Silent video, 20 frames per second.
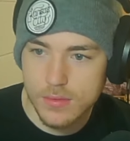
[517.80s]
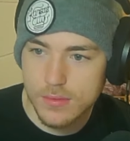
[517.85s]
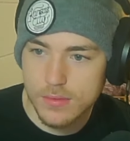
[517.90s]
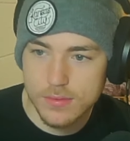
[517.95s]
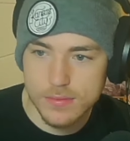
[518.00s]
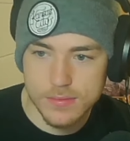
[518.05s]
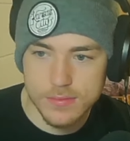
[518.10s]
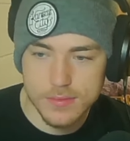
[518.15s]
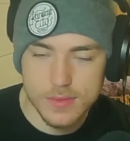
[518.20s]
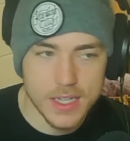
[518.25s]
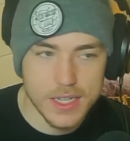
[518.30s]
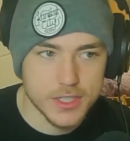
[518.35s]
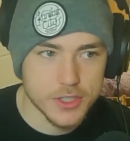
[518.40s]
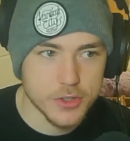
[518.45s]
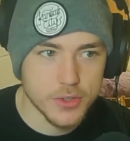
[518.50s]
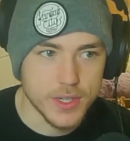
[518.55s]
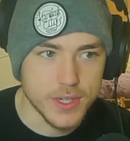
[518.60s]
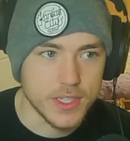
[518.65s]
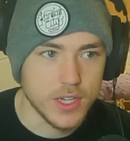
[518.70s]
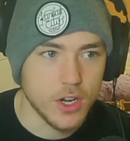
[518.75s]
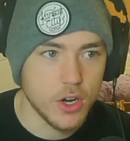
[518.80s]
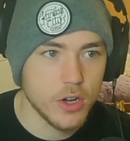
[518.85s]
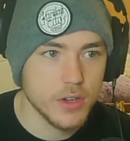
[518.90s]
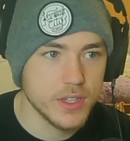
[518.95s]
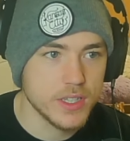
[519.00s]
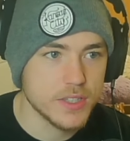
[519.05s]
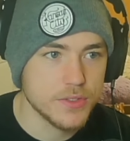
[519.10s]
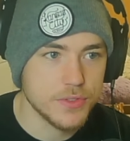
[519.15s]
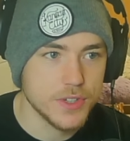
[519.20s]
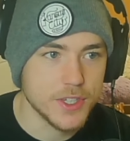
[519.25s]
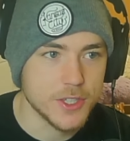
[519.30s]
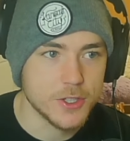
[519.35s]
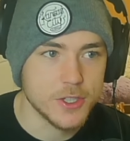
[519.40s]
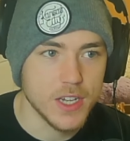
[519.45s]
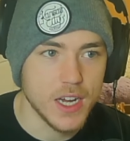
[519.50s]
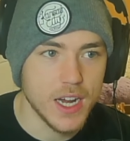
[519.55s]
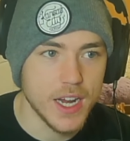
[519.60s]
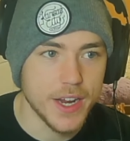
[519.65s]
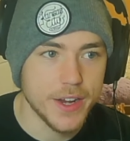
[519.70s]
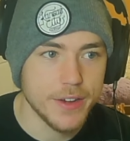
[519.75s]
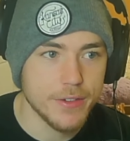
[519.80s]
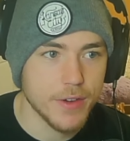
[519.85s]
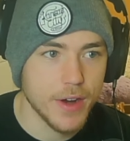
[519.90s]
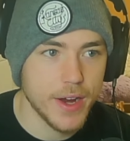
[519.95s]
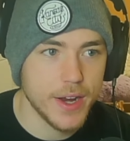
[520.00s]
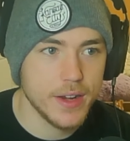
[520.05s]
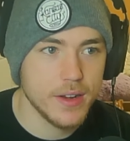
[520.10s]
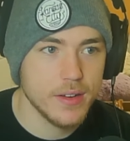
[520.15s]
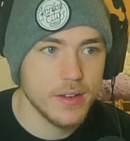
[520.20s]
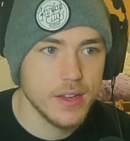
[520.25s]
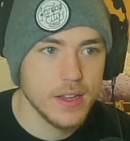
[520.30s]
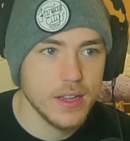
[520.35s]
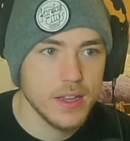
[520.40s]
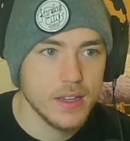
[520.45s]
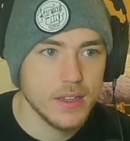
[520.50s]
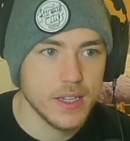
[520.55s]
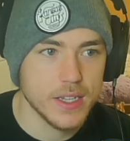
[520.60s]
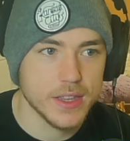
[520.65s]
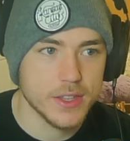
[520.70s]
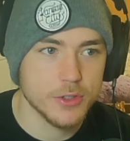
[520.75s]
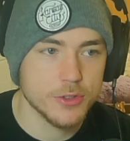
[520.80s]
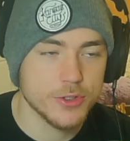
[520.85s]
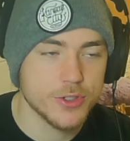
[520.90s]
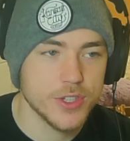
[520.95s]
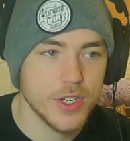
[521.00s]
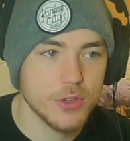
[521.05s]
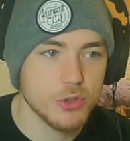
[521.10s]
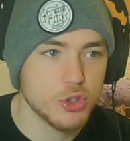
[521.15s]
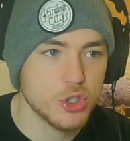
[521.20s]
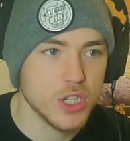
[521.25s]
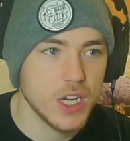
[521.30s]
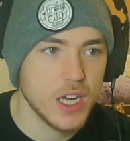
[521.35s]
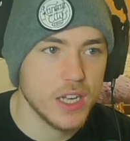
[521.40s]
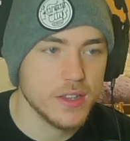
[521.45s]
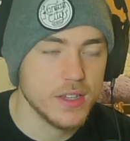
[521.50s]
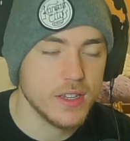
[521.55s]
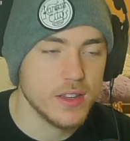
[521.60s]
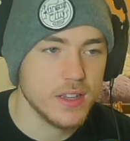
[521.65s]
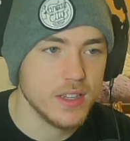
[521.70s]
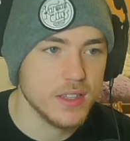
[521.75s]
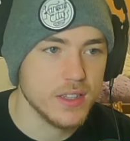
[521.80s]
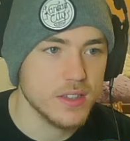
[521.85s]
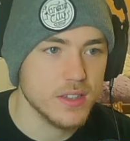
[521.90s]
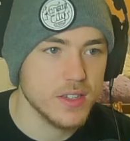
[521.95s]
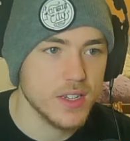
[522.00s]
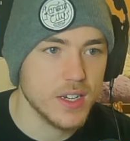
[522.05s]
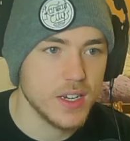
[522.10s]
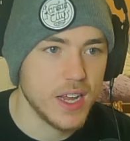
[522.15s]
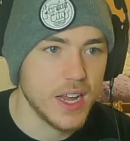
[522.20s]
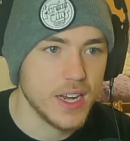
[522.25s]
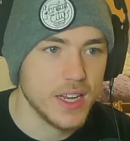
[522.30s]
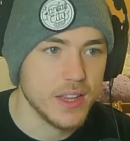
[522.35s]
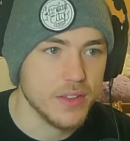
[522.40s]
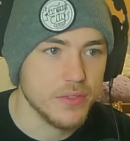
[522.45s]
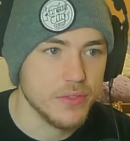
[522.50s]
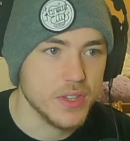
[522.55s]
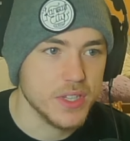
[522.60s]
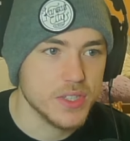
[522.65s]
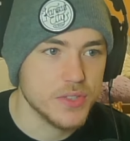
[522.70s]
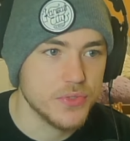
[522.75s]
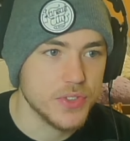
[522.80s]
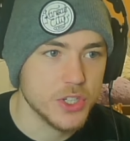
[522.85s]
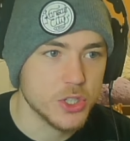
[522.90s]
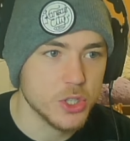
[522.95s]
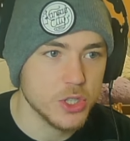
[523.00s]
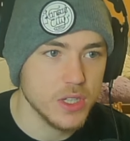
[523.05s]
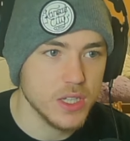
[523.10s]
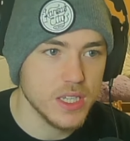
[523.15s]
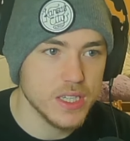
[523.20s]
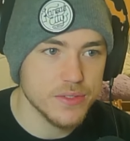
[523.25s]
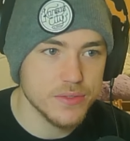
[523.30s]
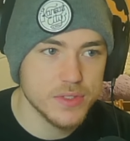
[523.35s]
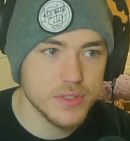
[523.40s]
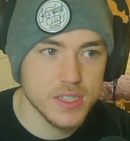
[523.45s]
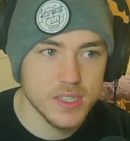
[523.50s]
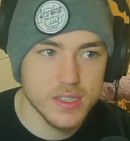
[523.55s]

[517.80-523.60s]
Huh? That's crazy. All these fish died, right? Like, there's no shot that any of these fish lived.